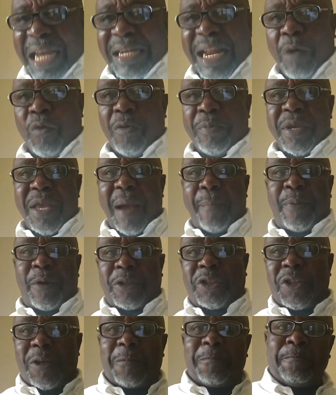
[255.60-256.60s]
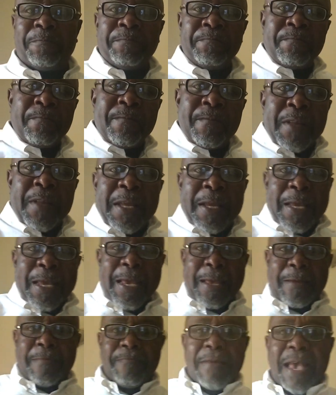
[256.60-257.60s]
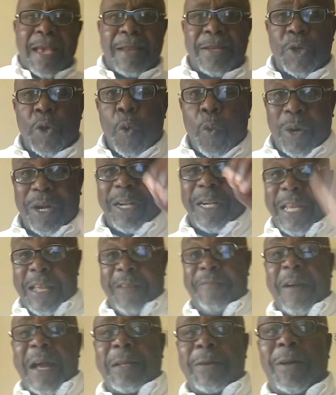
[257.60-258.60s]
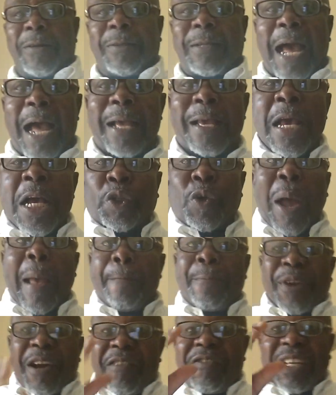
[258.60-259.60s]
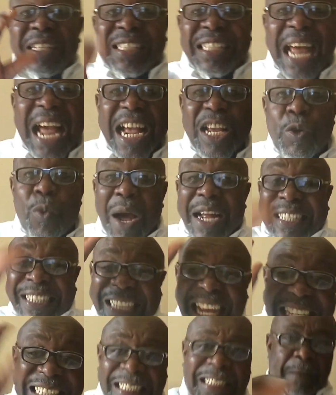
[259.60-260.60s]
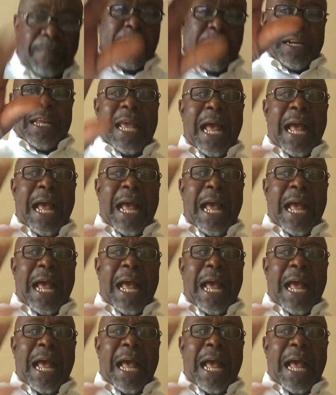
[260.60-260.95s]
and that will be your portion. Amen. You will live and not die. So I prophesy your testimony